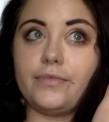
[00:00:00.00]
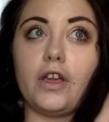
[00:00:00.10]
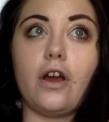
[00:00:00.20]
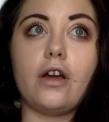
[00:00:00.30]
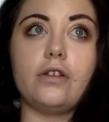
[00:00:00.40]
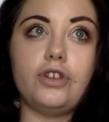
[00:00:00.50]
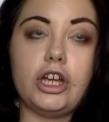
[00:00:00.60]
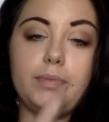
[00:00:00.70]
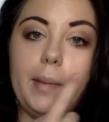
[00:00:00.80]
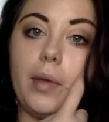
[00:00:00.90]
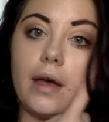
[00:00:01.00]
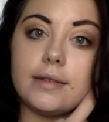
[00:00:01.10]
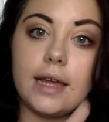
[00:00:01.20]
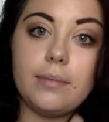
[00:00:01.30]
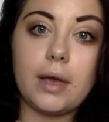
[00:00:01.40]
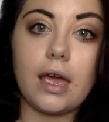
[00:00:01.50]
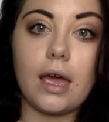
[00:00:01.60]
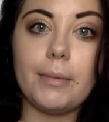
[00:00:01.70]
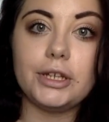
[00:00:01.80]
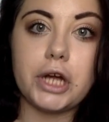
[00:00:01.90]
There are trash people outside
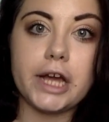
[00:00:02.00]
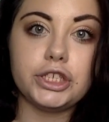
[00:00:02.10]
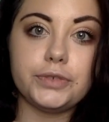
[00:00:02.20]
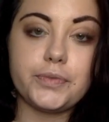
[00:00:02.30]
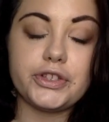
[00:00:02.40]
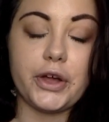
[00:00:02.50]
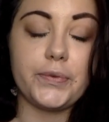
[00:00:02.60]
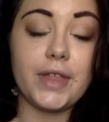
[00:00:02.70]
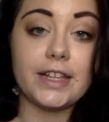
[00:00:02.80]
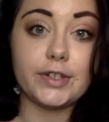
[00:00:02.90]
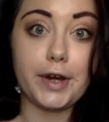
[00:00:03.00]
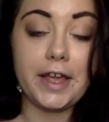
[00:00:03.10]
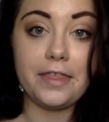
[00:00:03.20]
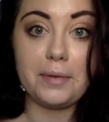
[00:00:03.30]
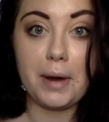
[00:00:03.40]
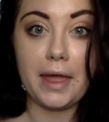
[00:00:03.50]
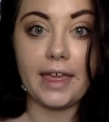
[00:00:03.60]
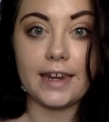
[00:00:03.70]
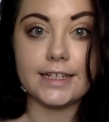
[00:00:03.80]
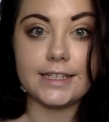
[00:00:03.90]
picking up my trash, so that's great. They're
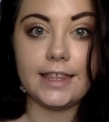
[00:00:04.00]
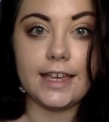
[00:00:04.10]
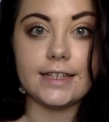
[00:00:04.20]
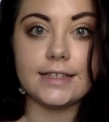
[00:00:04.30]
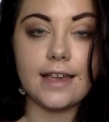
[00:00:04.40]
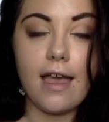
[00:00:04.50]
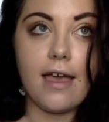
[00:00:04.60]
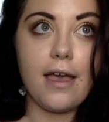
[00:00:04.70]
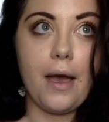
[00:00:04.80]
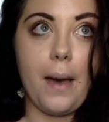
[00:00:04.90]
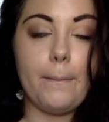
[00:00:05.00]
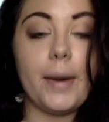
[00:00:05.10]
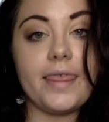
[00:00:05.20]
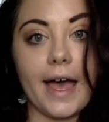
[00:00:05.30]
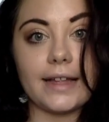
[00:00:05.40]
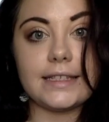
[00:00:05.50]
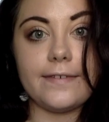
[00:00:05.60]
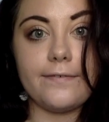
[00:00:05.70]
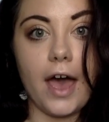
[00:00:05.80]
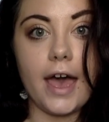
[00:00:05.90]
probably going to see this, but
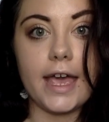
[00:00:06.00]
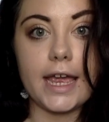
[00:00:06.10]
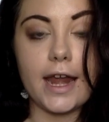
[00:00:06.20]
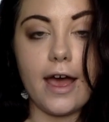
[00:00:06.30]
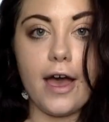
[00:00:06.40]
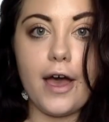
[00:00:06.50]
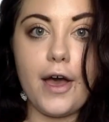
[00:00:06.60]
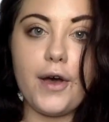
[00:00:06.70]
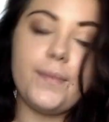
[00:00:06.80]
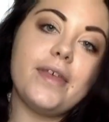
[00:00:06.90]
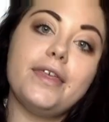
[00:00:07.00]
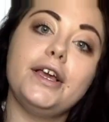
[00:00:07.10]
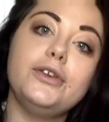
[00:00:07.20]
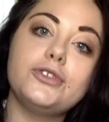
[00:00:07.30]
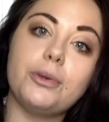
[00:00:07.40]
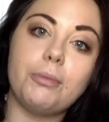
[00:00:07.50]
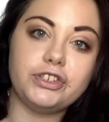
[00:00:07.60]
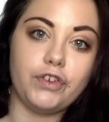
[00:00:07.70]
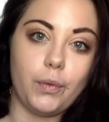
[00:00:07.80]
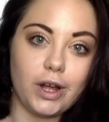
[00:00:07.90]
that's fine. Thank you so
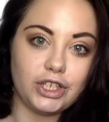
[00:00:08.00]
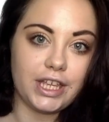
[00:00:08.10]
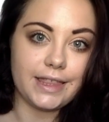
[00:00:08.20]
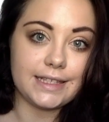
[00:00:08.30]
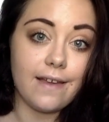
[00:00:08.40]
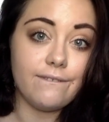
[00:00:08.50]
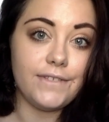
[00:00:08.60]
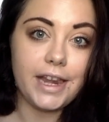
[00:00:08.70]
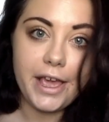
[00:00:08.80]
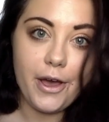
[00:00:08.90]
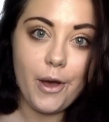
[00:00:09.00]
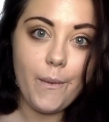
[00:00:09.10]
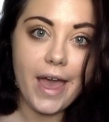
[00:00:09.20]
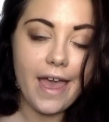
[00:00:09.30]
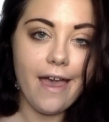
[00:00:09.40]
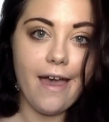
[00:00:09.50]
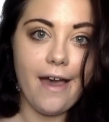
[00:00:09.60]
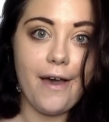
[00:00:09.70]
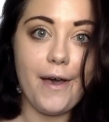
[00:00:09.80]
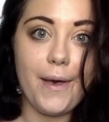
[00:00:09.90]
much for watching this video.
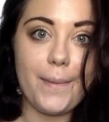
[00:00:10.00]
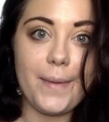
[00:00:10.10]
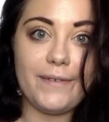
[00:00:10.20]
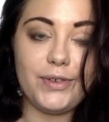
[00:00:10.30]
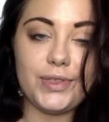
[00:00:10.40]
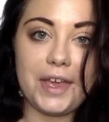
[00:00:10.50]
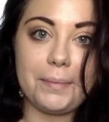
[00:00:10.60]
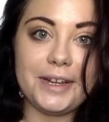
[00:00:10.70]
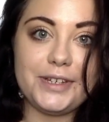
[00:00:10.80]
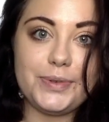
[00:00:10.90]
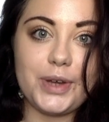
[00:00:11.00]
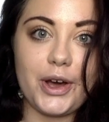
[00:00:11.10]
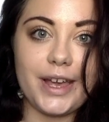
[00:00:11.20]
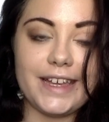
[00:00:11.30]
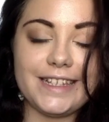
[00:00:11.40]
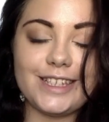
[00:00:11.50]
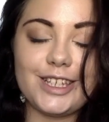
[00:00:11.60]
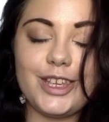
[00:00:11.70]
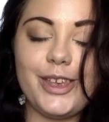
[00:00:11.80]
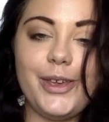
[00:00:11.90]
If you think my new dog
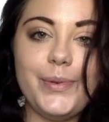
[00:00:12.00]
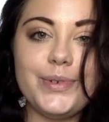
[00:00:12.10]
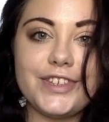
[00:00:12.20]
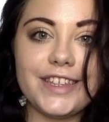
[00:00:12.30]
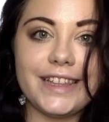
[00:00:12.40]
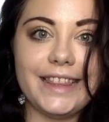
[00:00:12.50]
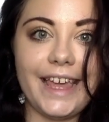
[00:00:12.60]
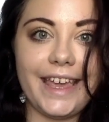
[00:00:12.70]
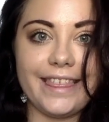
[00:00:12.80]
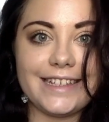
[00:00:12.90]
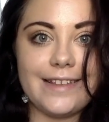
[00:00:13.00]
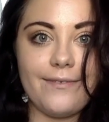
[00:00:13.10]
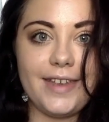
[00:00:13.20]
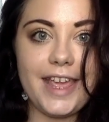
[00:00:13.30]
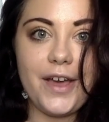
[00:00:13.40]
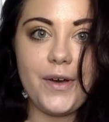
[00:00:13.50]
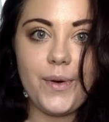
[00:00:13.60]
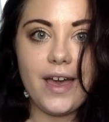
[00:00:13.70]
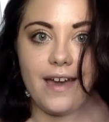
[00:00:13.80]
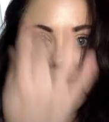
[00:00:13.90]
is cute, like this
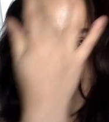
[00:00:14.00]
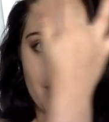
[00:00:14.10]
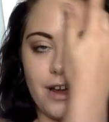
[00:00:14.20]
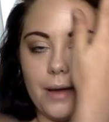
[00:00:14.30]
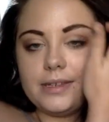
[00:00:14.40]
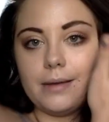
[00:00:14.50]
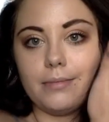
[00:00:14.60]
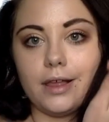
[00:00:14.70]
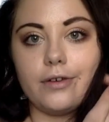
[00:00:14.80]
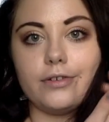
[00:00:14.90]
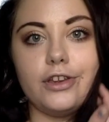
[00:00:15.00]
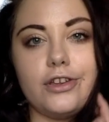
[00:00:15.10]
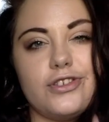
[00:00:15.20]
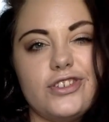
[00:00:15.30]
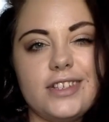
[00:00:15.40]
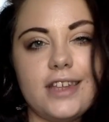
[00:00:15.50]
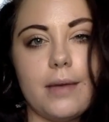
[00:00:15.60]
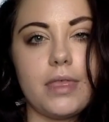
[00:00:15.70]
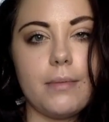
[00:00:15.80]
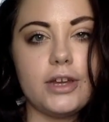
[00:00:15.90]
video, or comment down below. You know, you can just
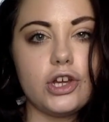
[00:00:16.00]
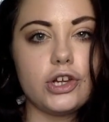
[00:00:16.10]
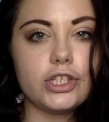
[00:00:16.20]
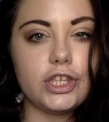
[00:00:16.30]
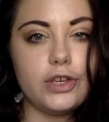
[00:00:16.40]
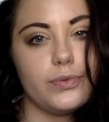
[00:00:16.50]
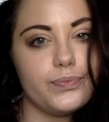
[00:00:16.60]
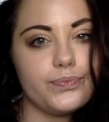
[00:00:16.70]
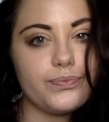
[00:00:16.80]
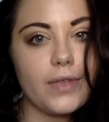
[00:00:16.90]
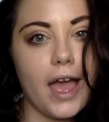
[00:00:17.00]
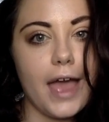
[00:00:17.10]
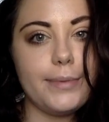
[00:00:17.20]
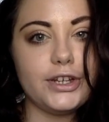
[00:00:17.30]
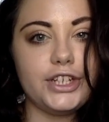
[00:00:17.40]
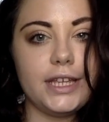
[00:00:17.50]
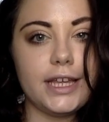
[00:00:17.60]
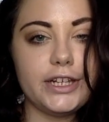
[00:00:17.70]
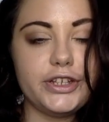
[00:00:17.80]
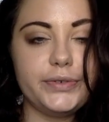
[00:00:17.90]
tell me that my dog is cute. I
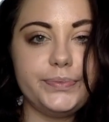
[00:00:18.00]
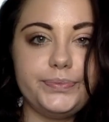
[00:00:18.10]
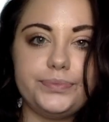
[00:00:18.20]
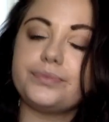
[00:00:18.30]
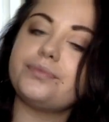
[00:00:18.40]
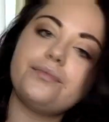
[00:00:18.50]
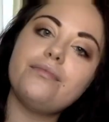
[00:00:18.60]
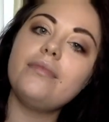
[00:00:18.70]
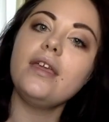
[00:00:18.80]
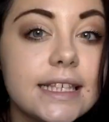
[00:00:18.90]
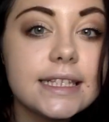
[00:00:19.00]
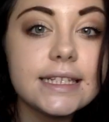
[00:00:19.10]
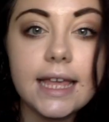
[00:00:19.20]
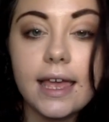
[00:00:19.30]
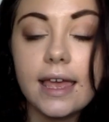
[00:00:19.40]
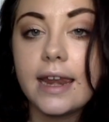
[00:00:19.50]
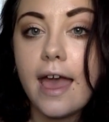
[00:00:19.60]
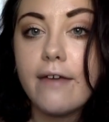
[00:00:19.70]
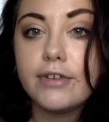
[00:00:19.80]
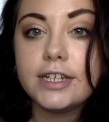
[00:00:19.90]
appreciate that too. This is like
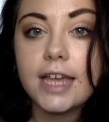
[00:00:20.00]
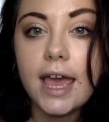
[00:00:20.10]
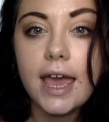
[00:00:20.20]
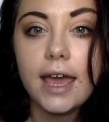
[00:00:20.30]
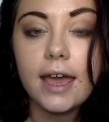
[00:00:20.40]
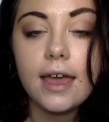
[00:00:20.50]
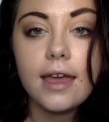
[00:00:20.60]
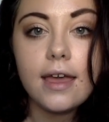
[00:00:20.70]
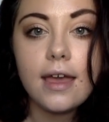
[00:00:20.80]
an everyday,